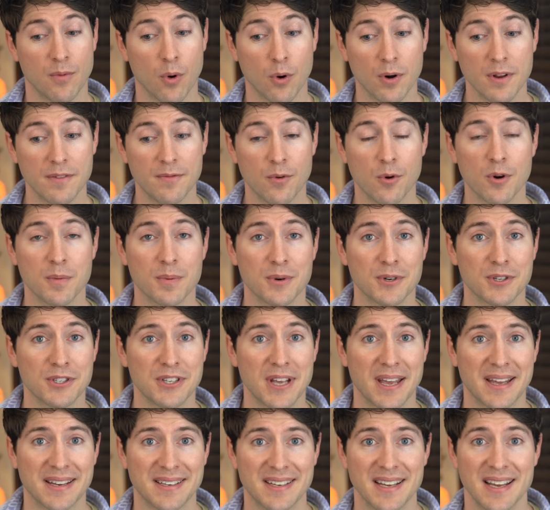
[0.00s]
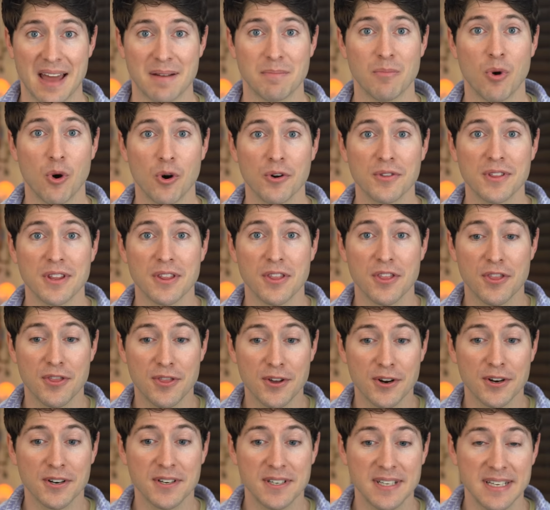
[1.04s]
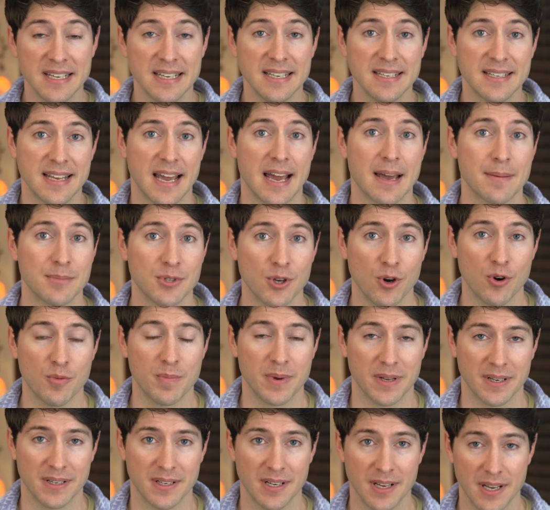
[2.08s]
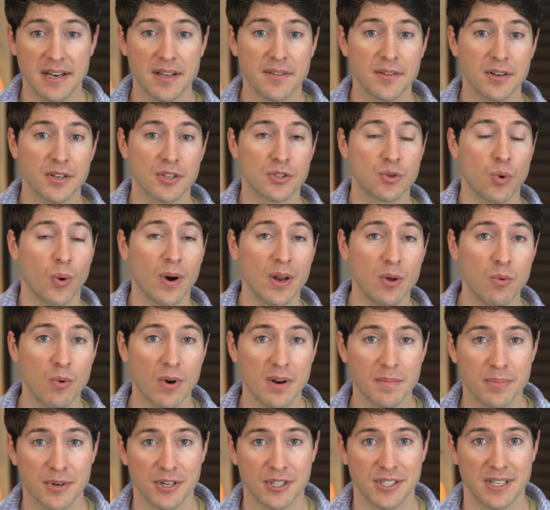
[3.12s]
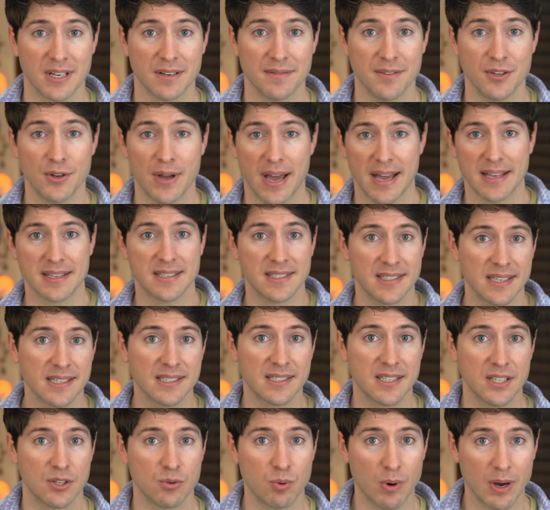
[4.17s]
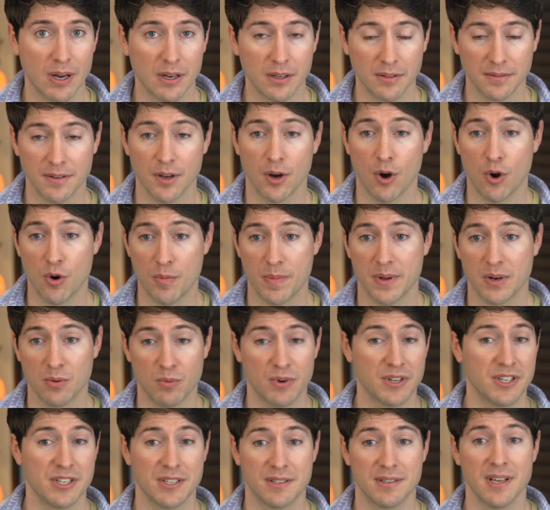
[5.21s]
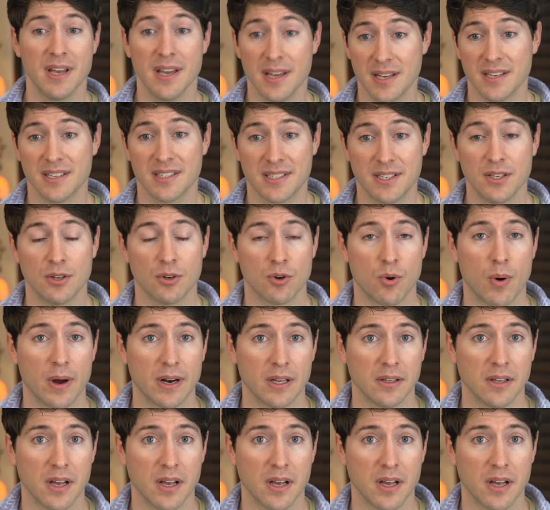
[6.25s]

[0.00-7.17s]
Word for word: 44%, had more than 13 tabs open. Another 21% of you had 6 to 12 open, which is still quite a